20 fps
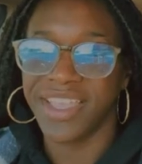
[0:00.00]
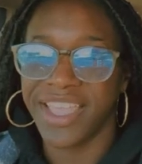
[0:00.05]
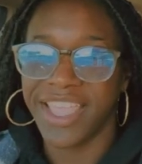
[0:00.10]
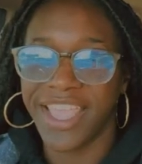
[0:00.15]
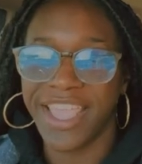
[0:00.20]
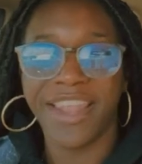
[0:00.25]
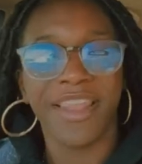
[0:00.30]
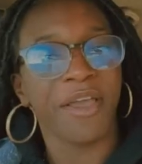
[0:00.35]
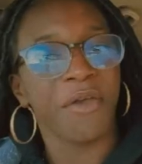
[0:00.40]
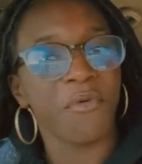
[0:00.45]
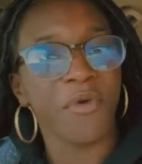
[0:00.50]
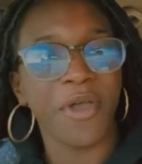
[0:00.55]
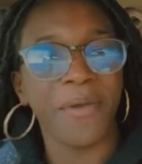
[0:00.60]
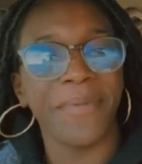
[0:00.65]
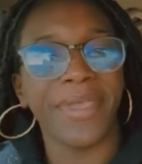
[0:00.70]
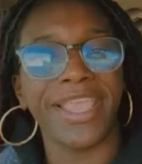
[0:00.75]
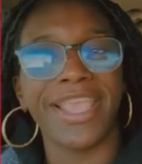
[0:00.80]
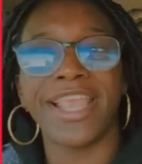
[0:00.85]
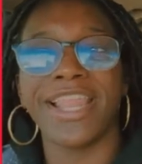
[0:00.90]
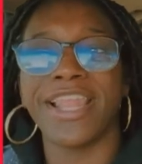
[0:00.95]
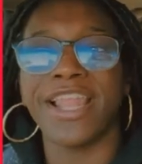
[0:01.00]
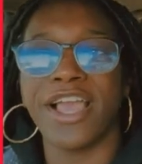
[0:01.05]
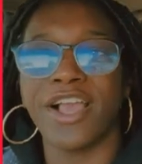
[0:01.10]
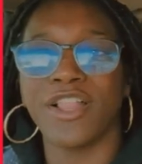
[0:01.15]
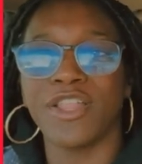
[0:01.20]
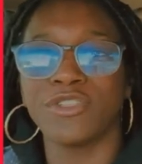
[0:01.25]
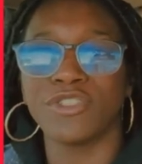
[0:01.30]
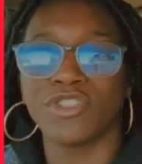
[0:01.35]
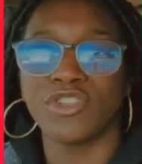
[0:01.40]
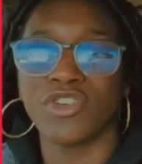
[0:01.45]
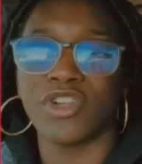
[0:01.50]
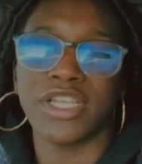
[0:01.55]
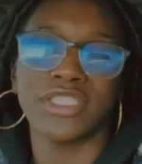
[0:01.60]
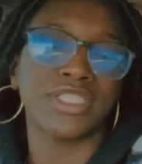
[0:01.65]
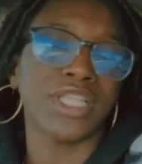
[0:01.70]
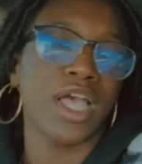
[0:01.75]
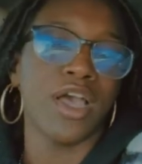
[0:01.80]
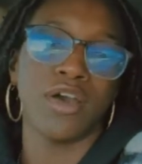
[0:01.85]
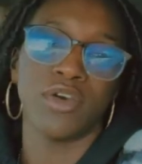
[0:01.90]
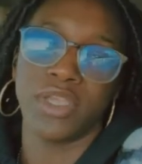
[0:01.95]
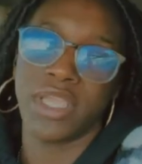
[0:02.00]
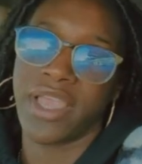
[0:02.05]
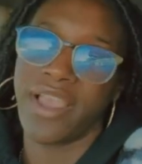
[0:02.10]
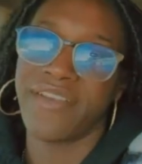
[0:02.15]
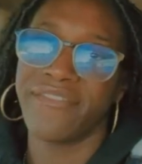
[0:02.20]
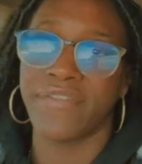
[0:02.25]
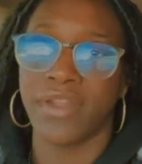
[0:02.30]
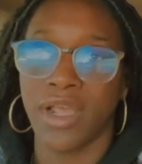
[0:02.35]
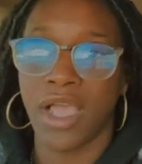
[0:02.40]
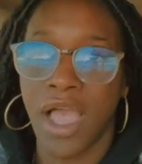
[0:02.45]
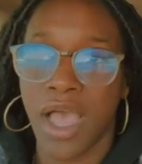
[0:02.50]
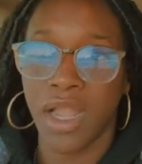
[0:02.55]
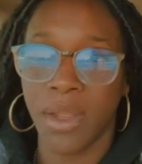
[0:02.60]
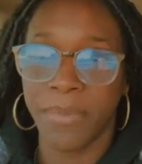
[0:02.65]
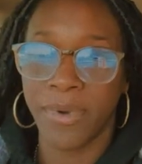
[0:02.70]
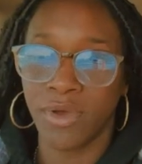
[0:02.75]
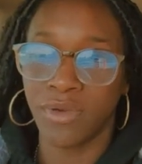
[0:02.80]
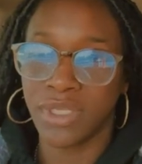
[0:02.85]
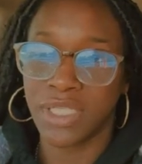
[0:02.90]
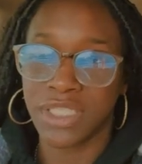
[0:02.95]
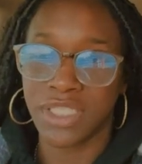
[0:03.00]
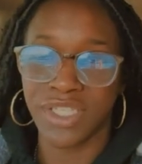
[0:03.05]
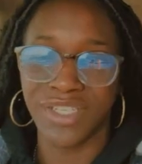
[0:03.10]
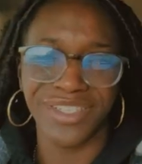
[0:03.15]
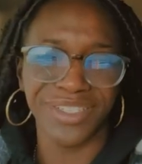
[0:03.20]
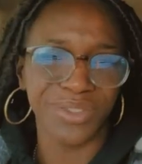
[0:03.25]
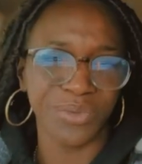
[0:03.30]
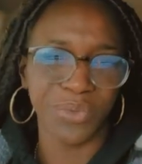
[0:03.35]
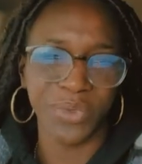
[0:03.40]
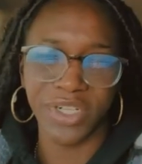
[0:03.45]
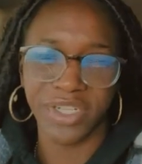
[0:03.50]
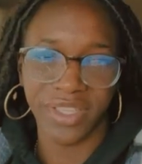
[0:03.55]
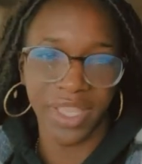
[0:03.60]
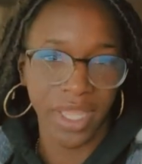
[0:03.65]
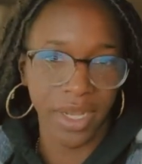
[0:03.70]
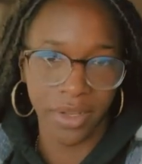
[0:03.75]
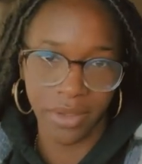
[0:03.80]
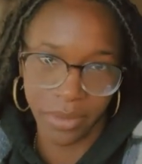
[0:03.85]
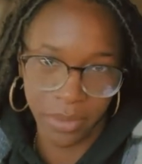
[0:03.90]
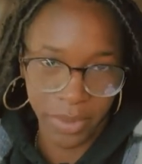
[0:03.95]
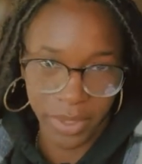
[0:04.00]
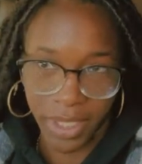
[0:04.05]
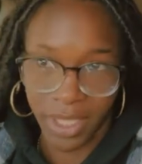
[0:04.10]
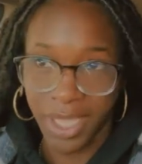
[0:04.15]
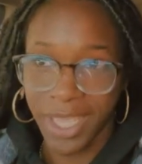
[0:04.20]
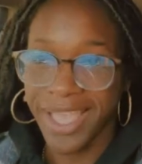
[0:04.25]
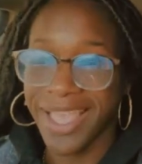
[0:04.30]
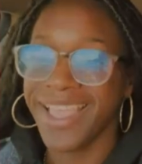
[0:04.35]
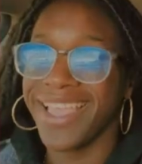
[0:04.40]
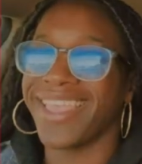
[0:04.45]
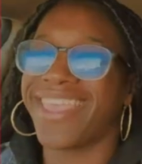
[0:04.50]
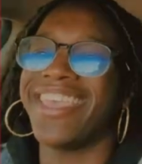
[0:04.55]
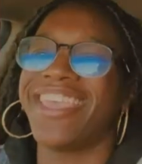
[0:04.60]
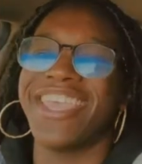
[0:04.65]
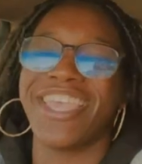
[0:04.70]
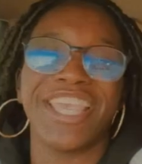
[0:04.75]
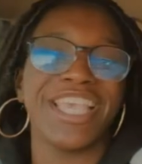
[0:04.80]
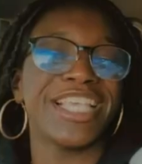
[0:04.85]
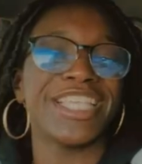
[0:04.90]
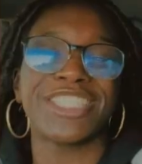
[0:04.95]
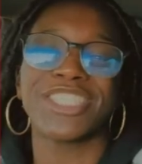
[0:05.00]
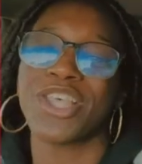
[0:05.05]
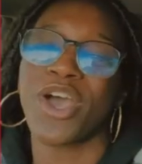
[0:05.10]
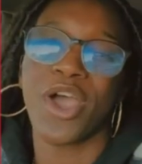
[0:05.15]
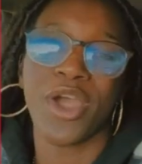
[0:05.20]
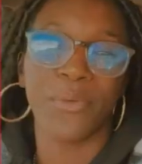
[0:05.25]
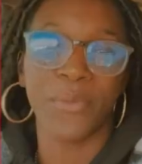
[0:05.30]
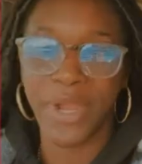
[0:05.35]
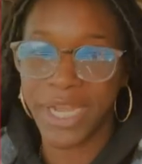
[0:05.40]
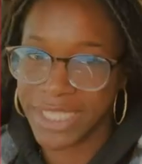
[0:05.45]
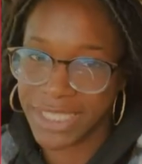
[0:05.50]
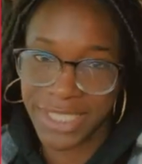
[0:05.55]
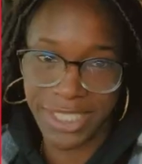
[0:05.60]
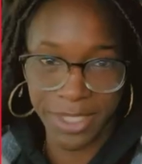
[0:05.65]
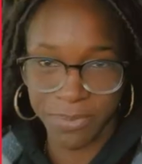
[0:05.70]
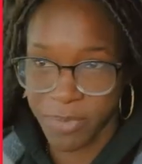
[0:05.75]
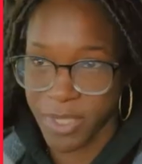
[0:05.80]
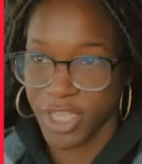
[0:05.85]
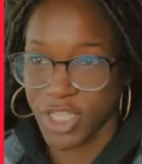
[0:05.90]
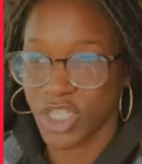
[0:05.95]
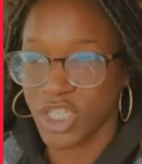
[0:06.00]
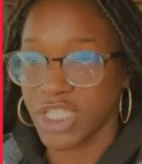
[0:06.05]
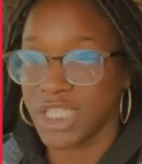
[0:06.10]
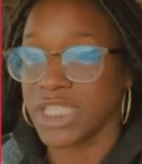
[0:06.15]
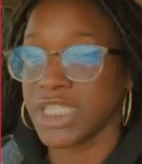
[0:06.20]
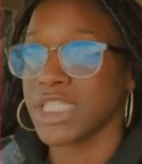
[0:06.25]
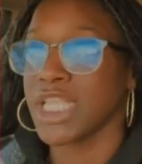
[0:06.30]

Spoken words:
And I walked back in and I closed the door. I was like, oh yeah, I'm finna call the police, because what are they doing? It's already suspicious.